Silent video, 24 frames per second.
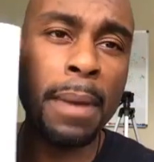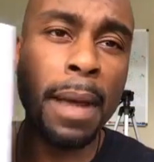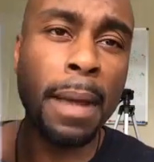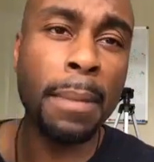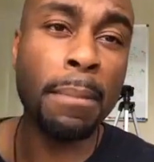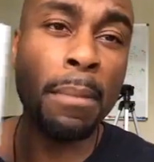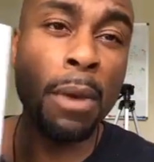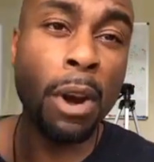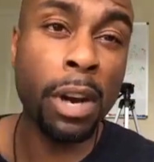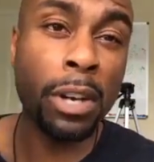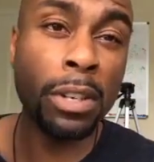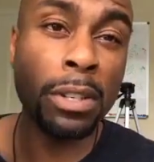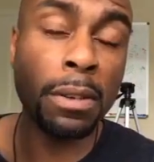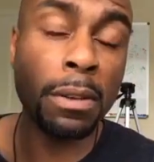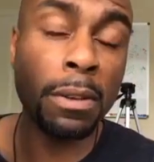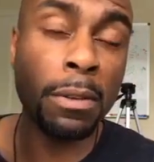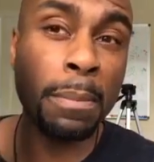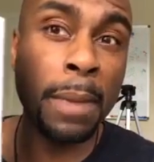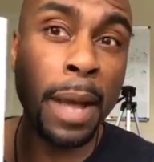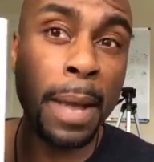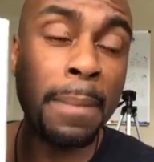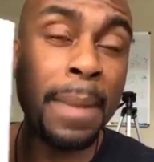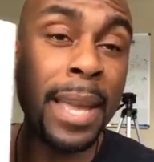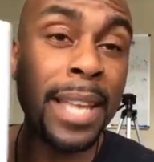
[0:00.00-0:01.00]
by March, uh,
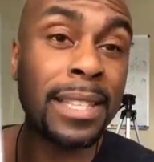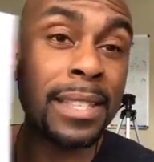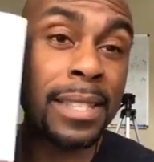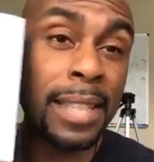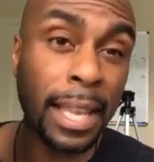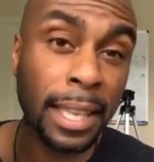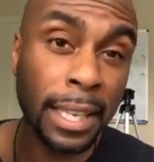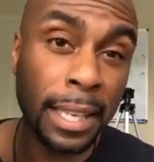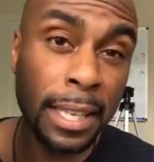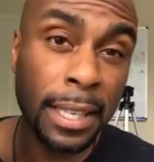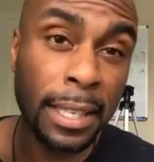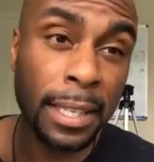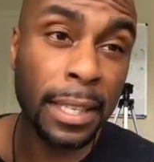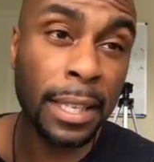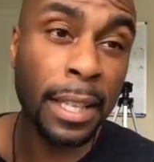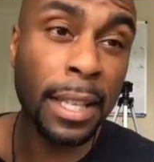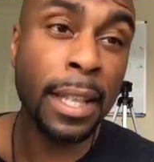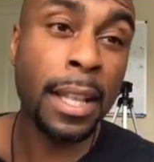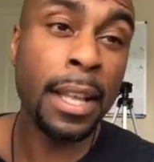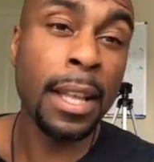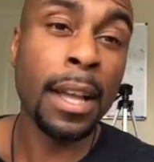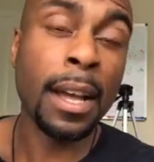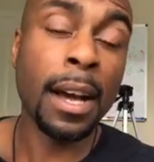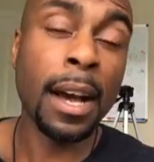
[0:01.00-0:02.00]
by May 2nd.
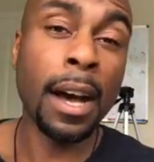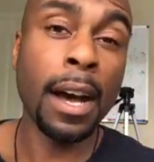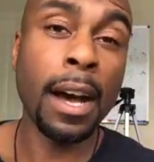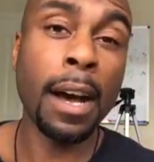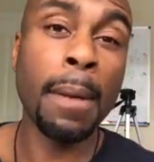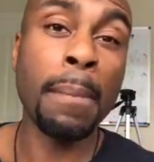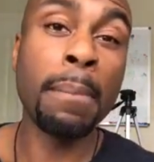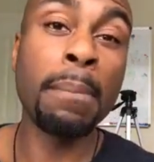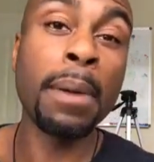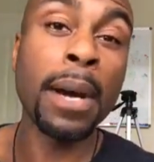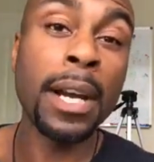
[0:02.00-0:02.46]
Um,